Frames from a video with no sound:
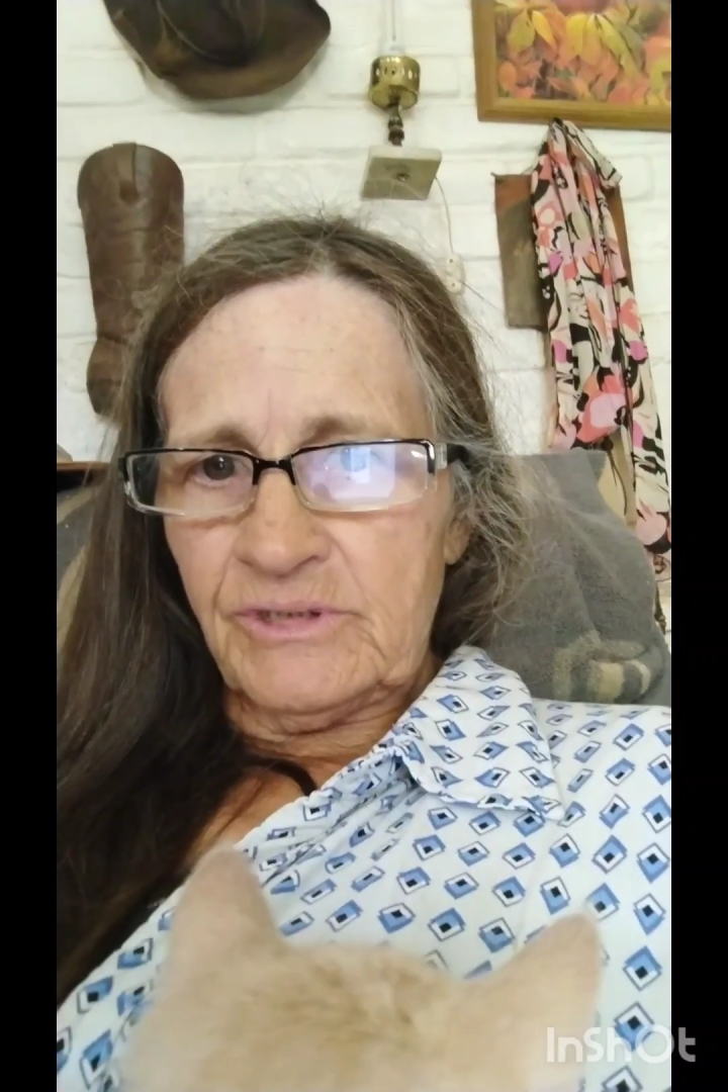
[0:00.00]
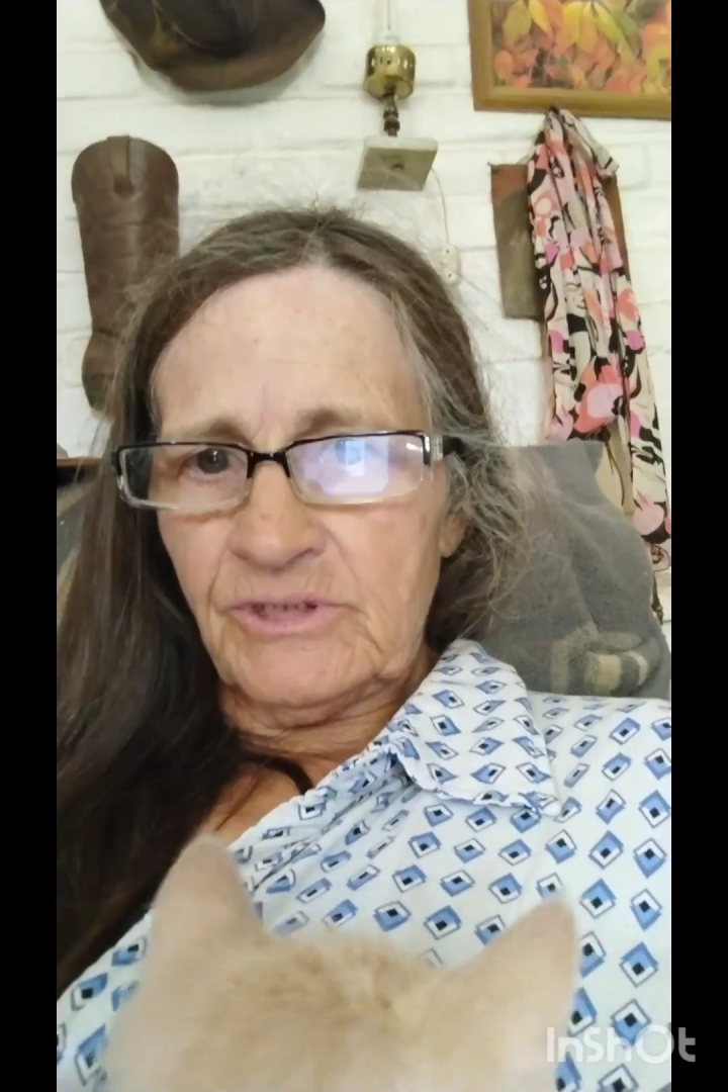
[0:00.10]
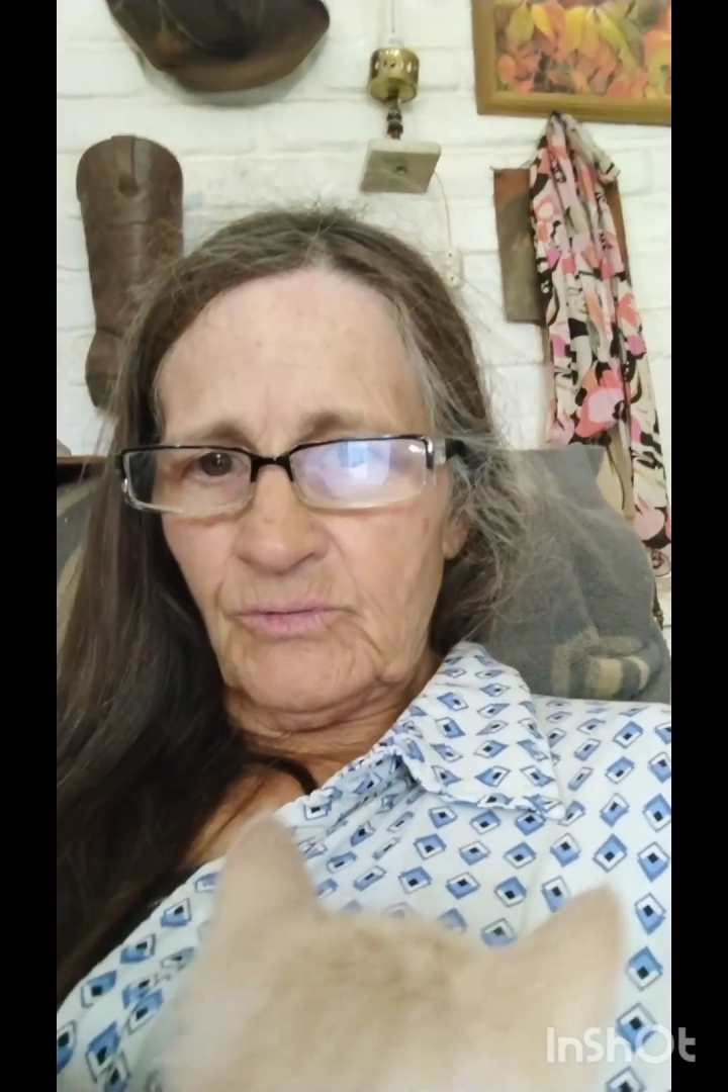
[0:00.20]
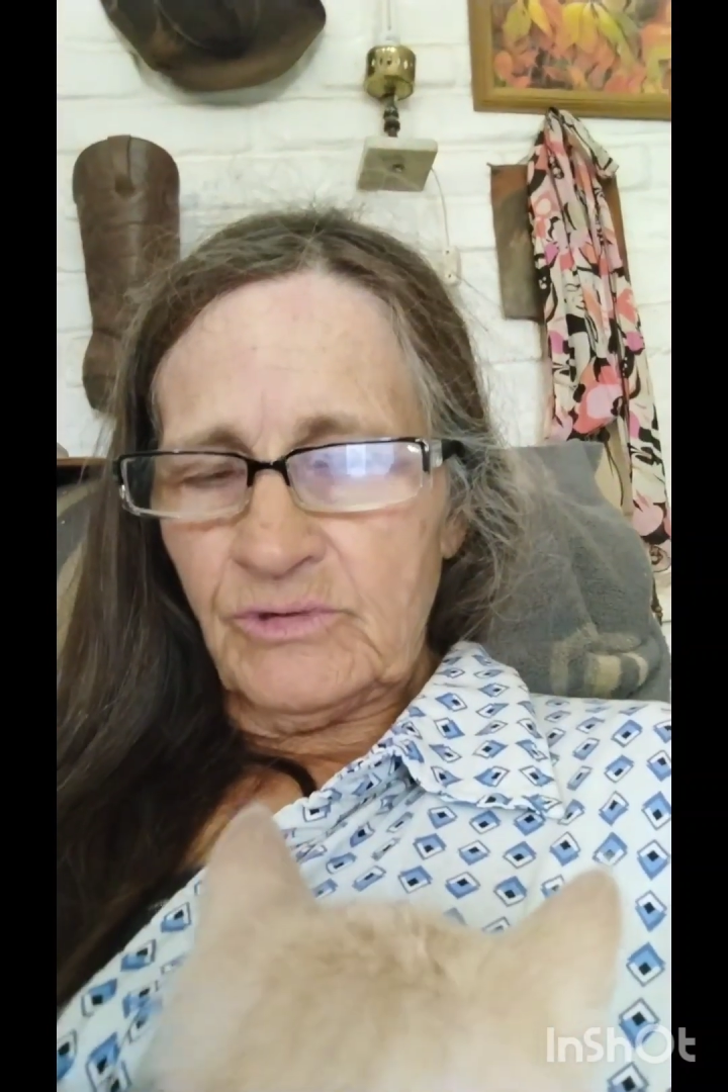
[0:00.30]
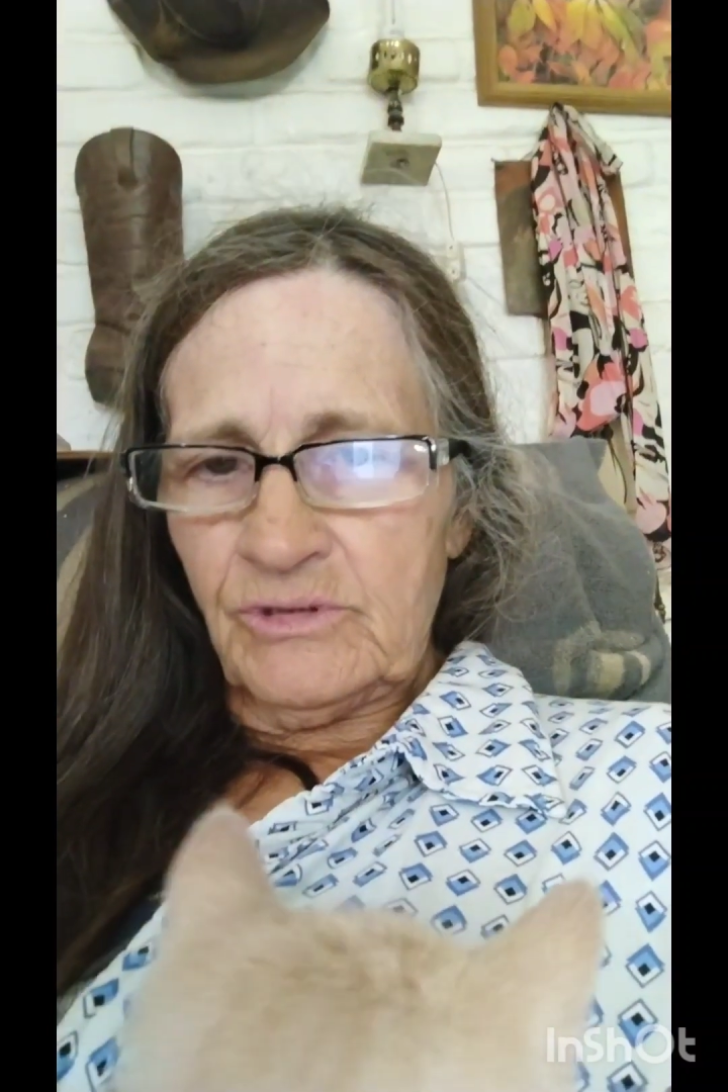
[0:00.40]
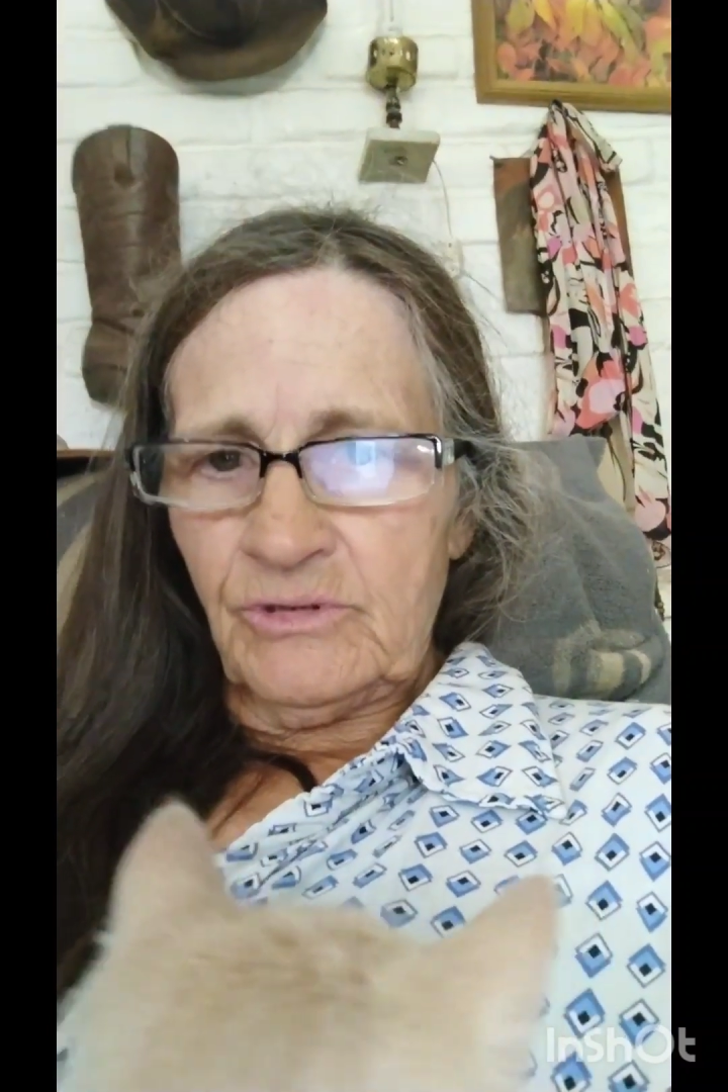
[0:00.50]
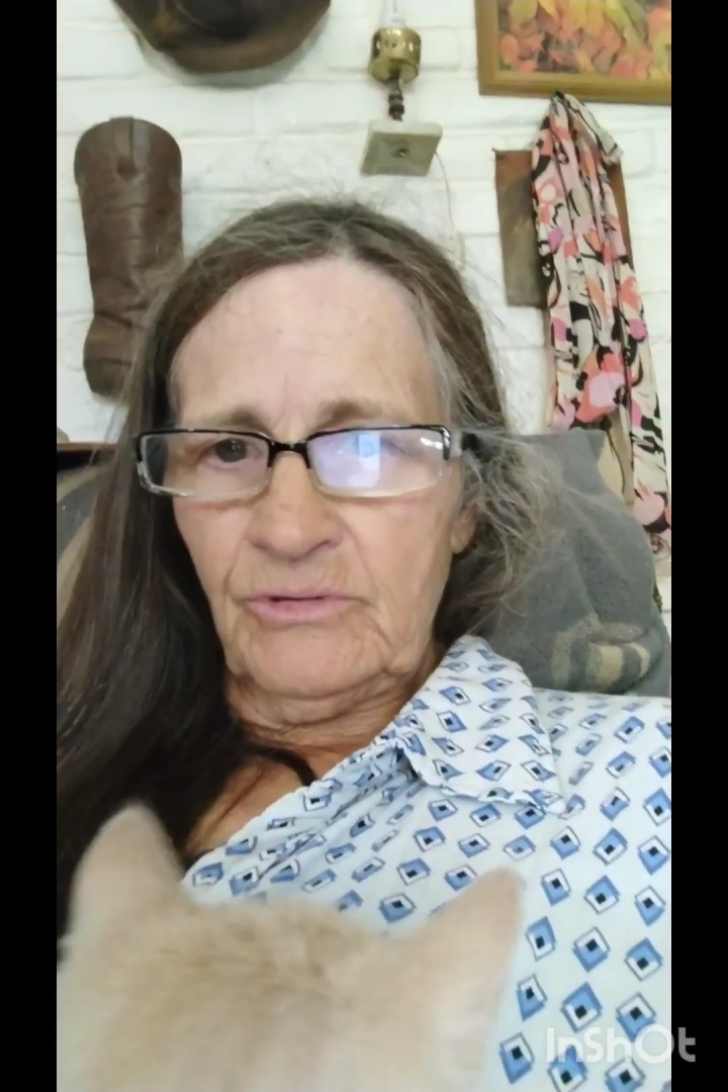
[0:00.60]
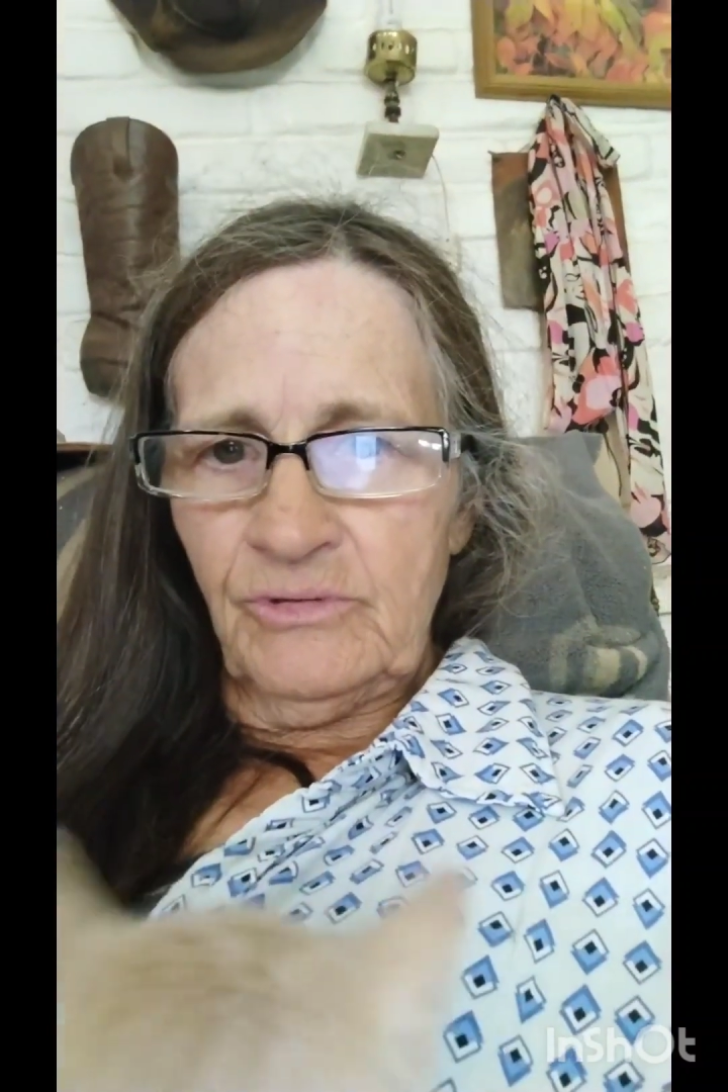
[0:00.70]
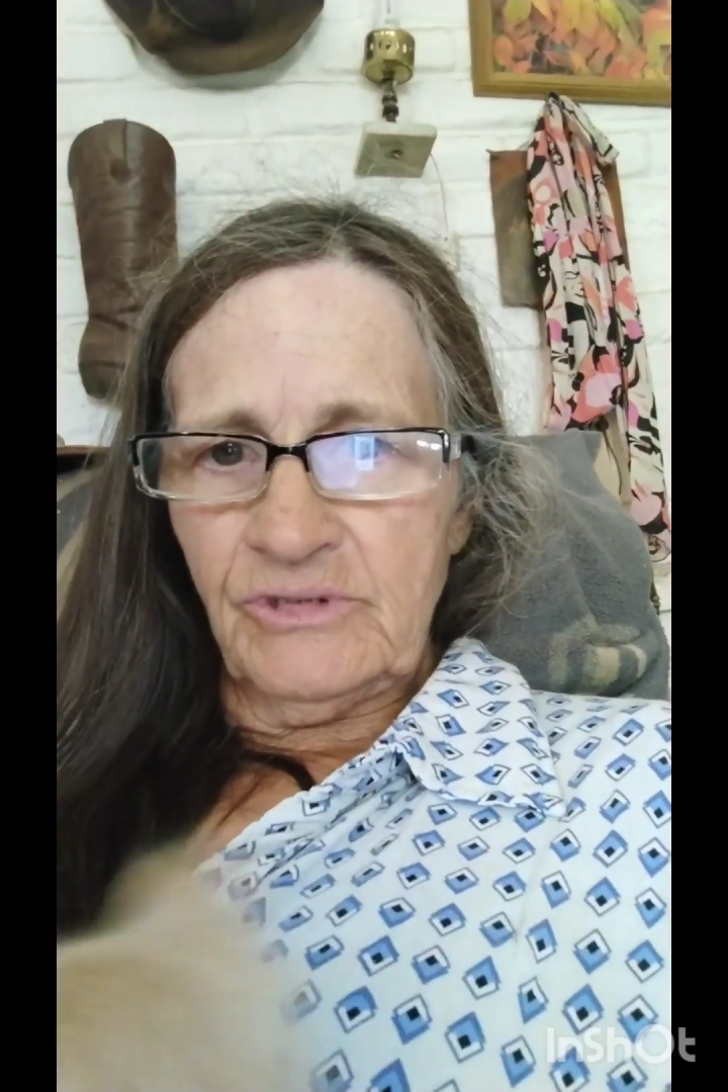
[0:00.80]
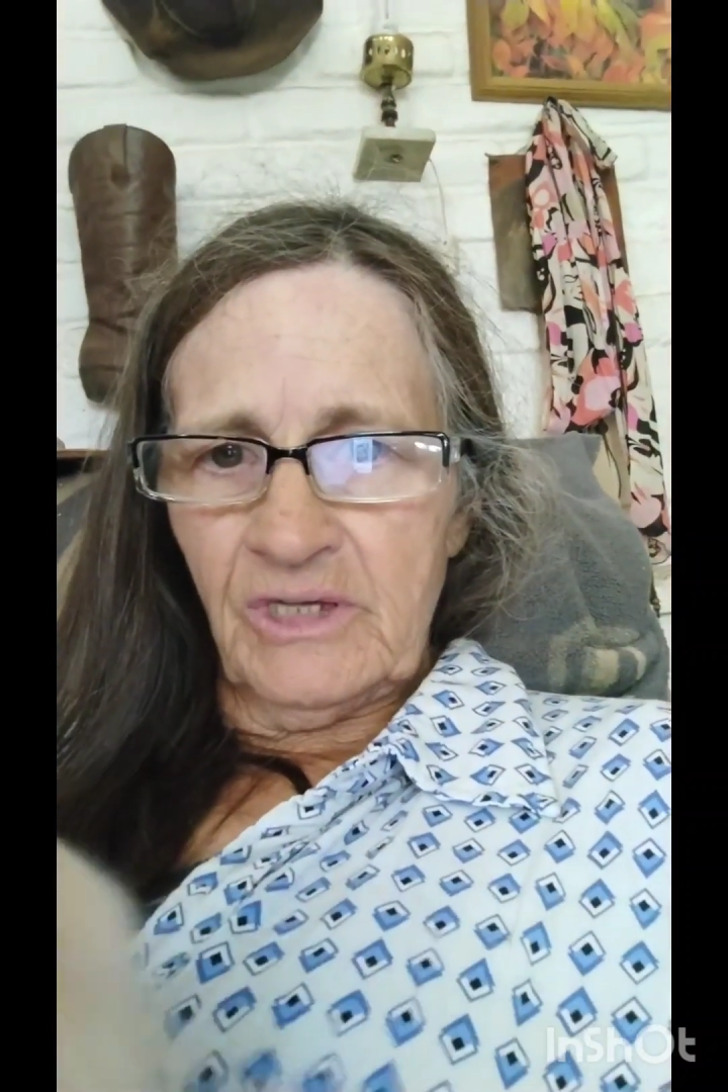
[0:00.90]
just wanted to
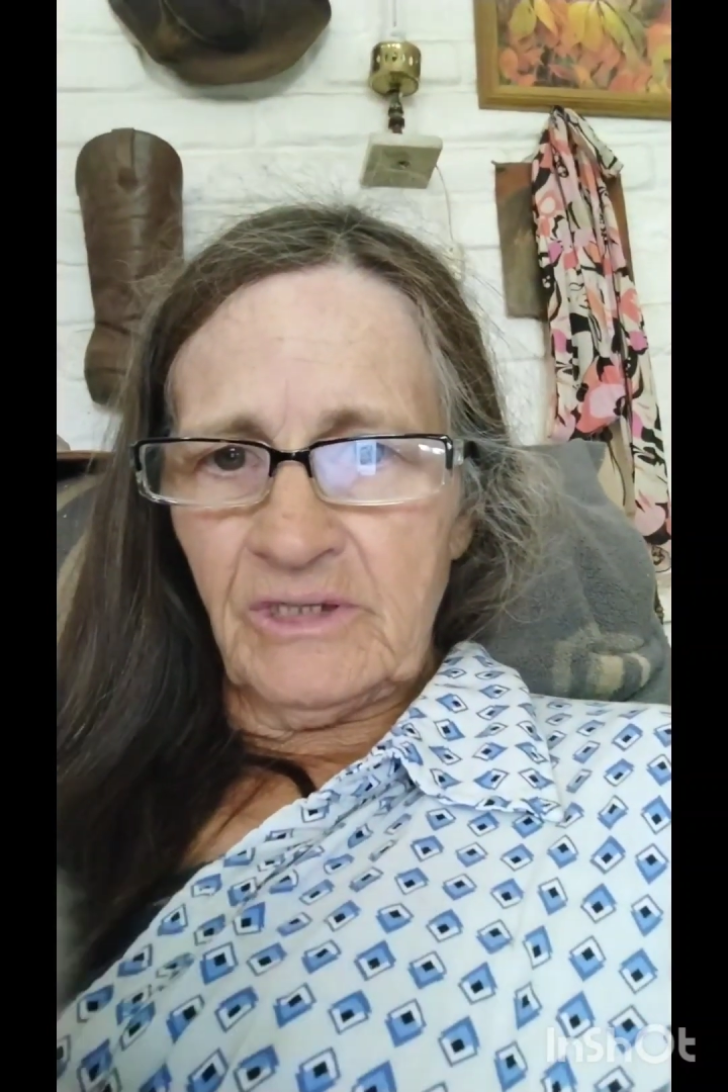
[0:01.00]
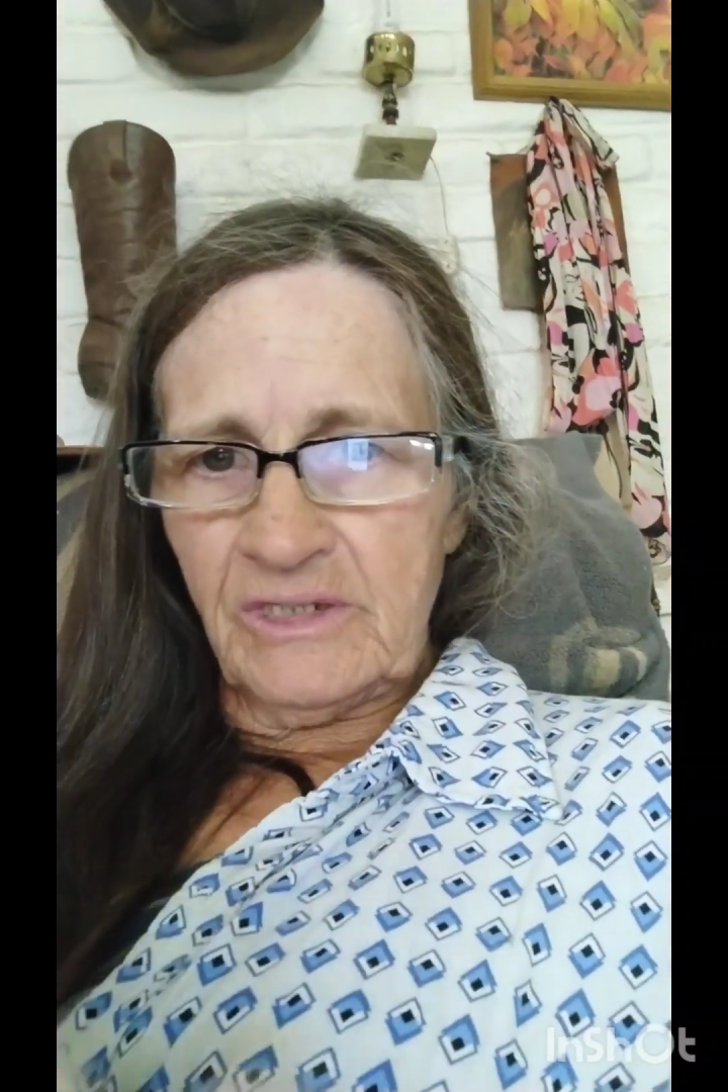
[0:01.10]
lose that